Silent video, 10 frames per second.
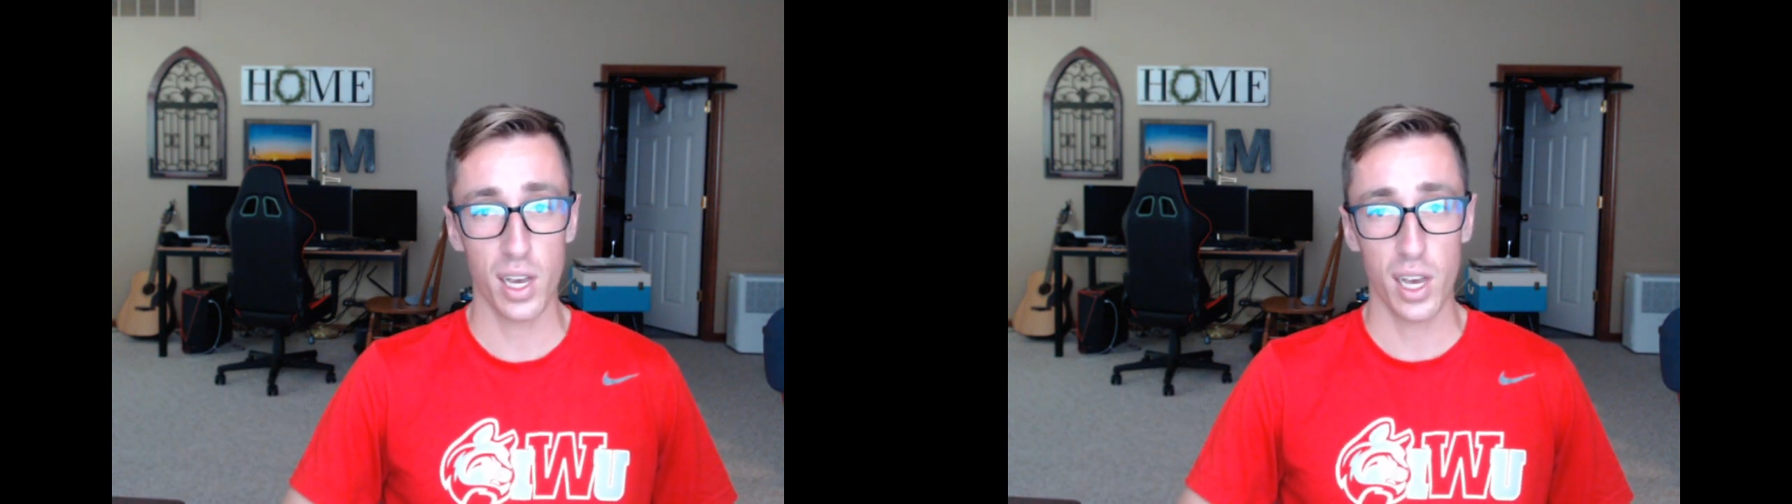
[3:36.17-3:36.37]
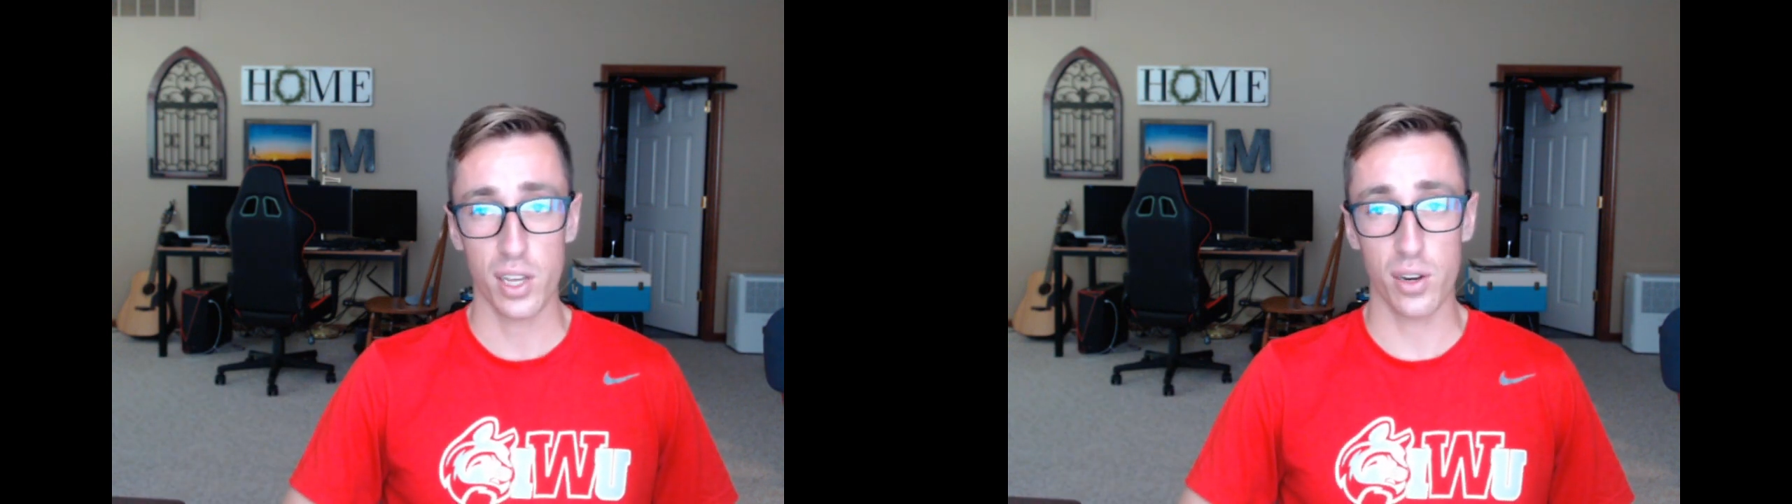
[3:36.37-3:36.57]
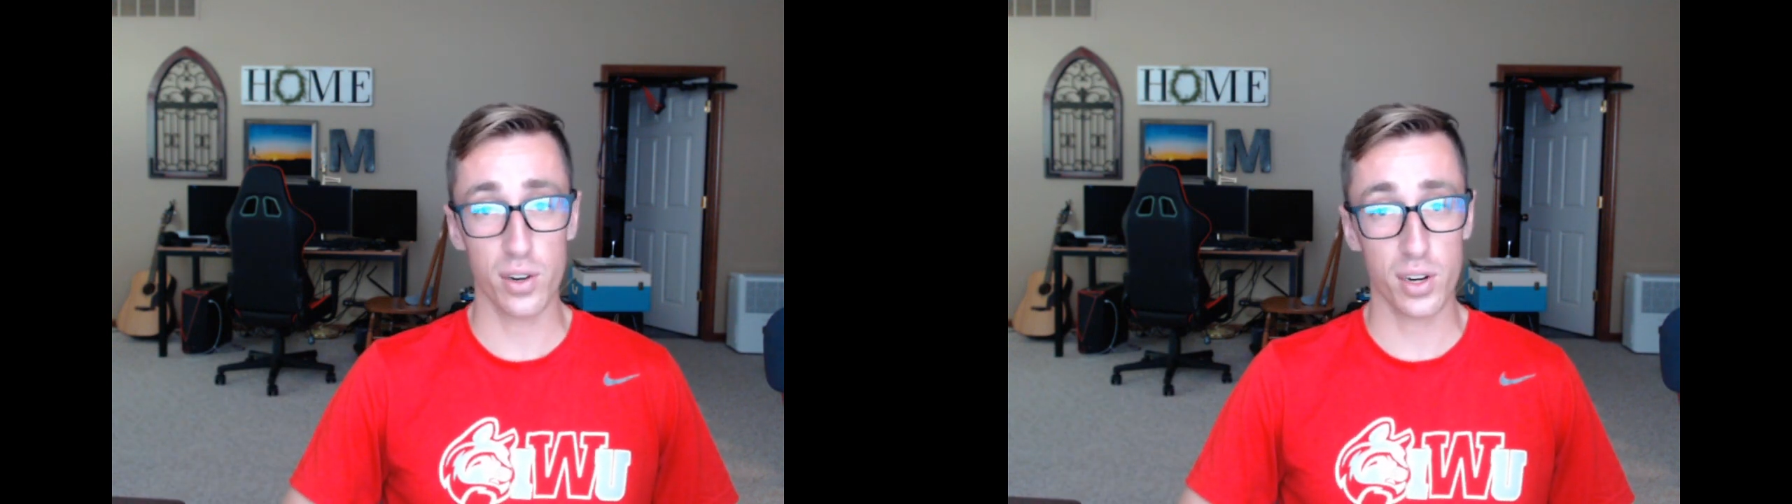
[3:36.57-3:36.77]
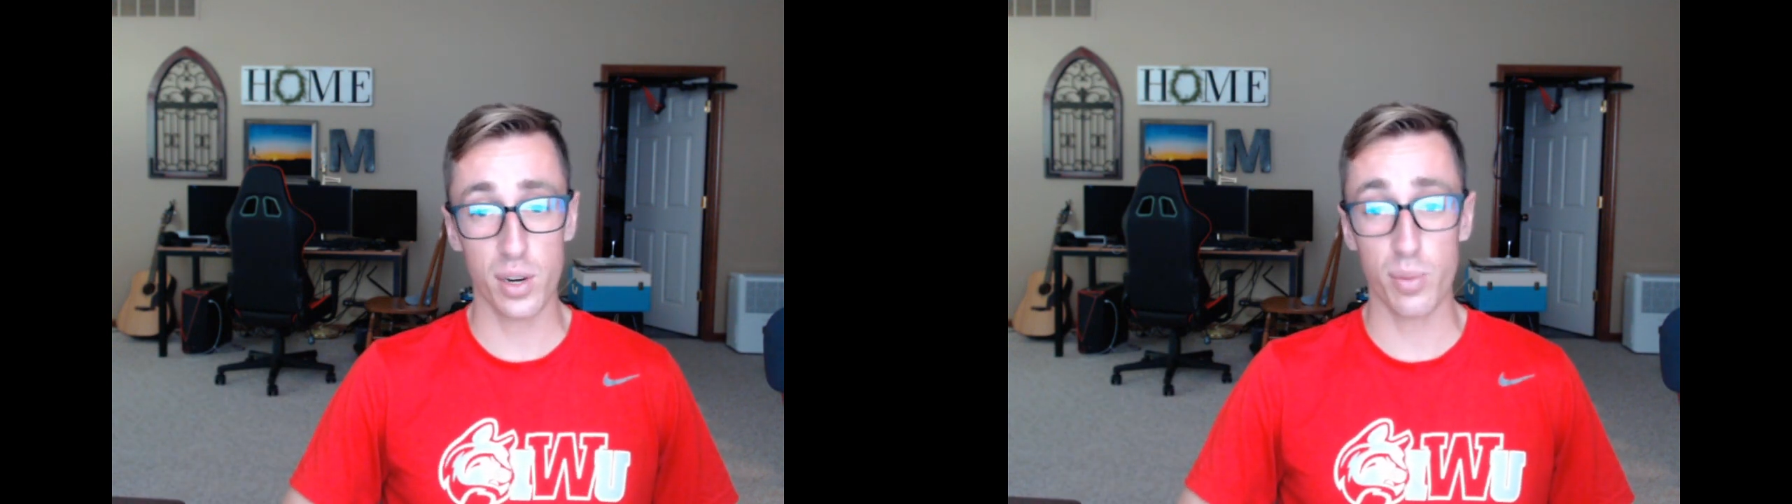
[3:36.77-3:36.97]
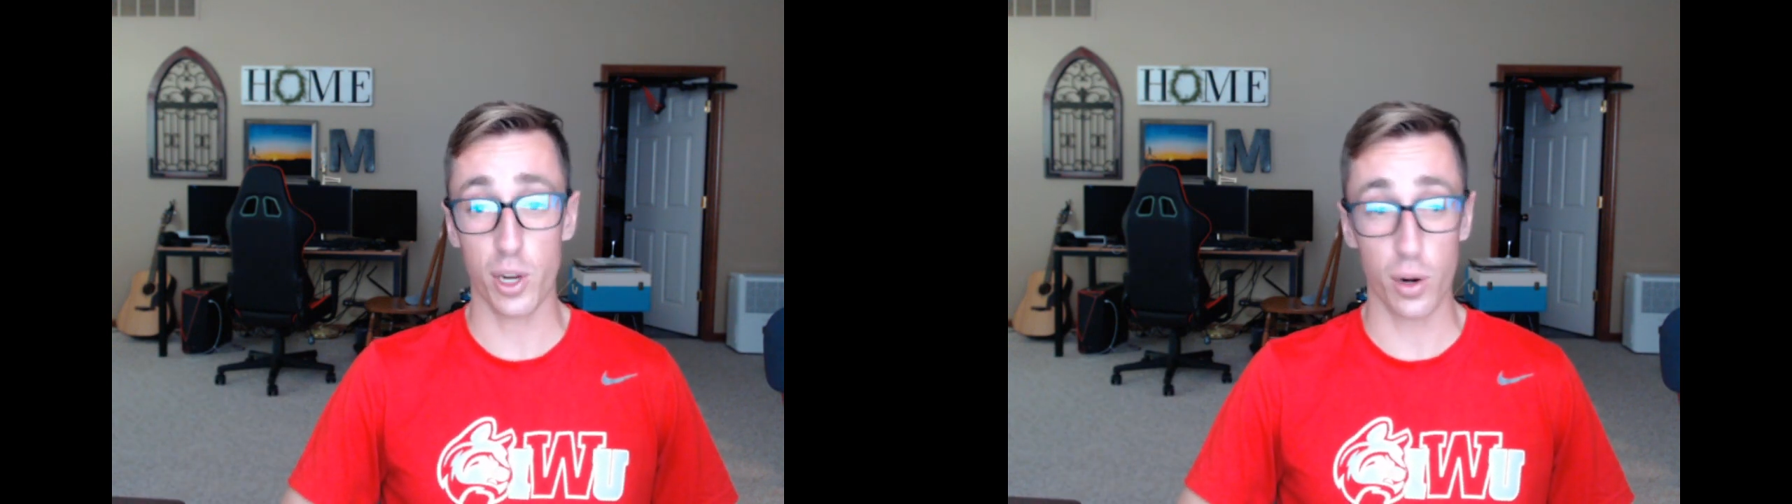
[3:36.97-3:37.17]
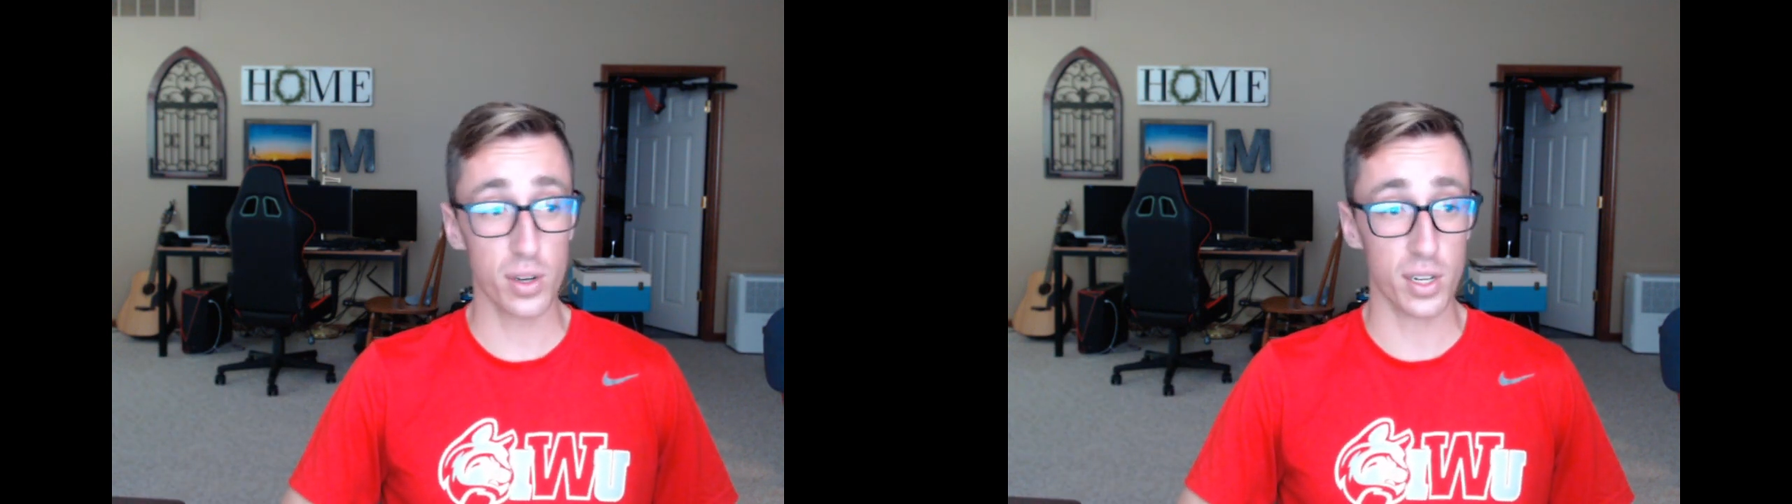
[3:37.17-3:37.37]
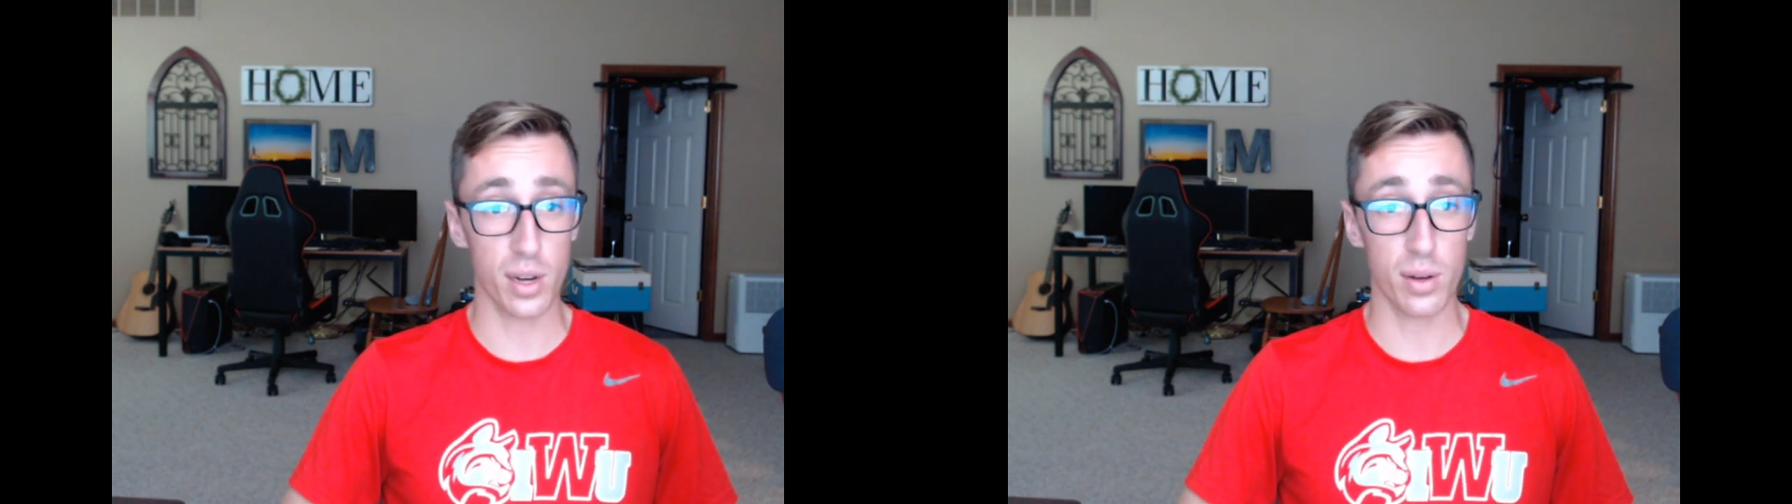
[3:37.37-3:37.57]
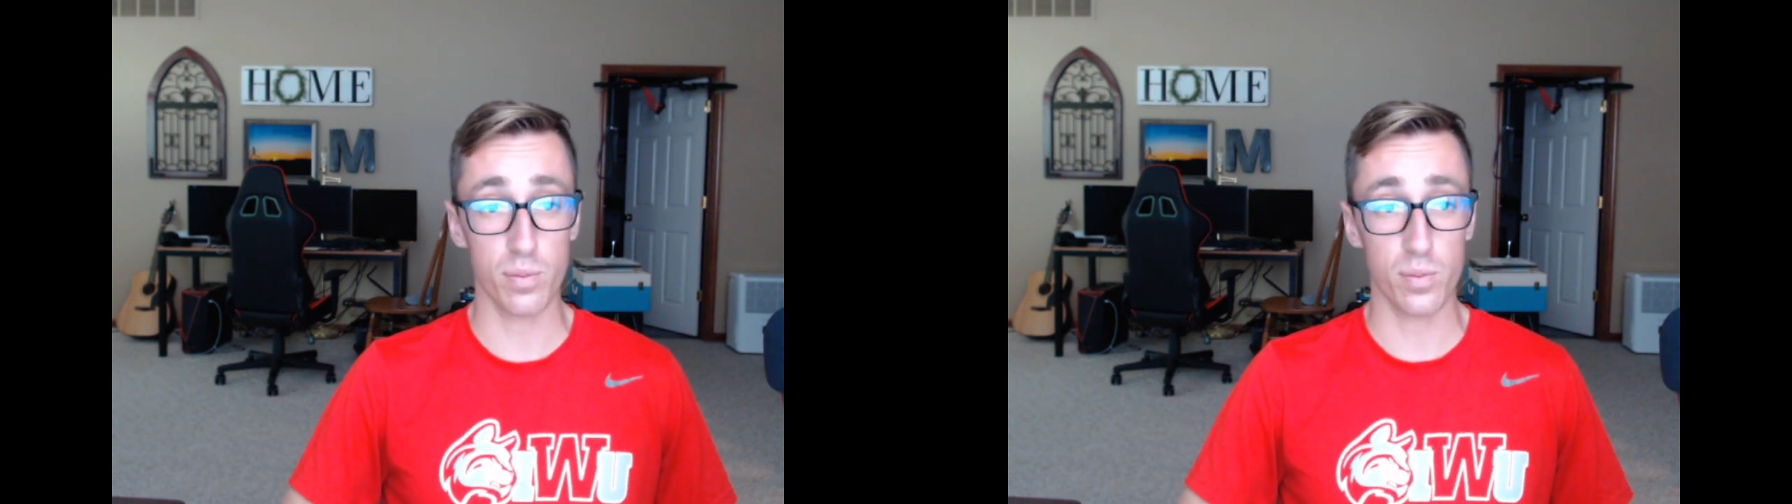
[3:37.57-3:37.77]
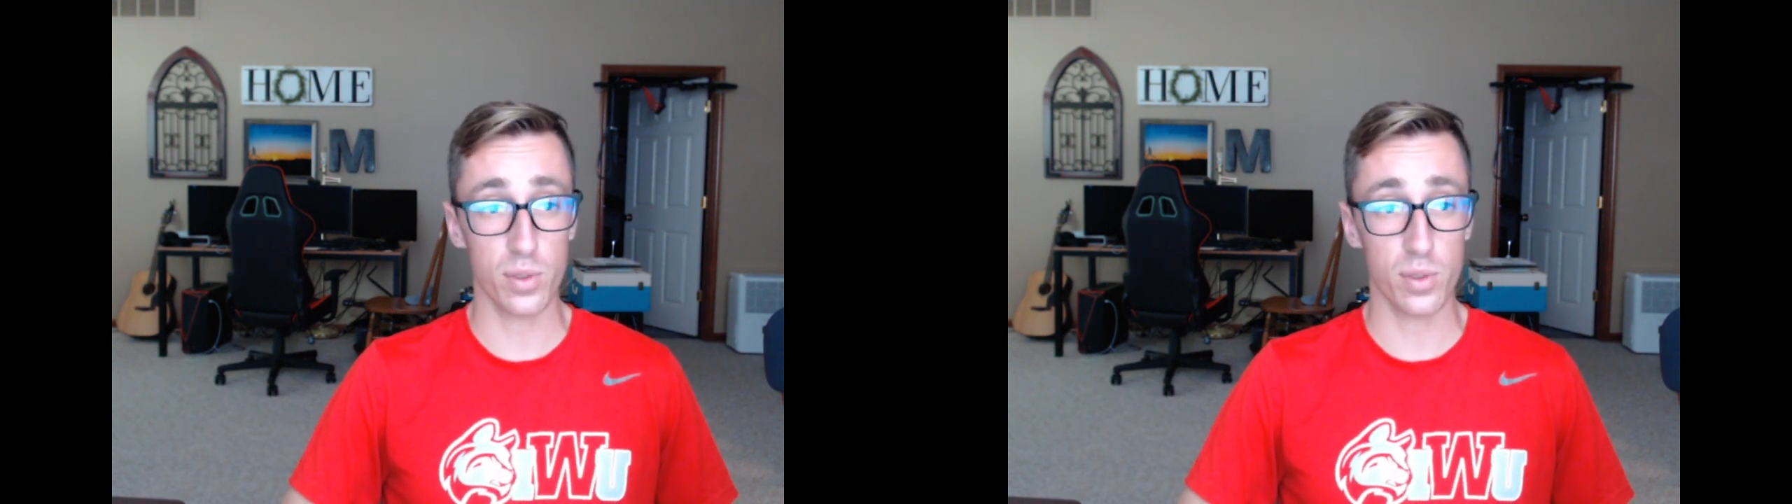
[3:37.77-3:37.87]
you're going to be hurting come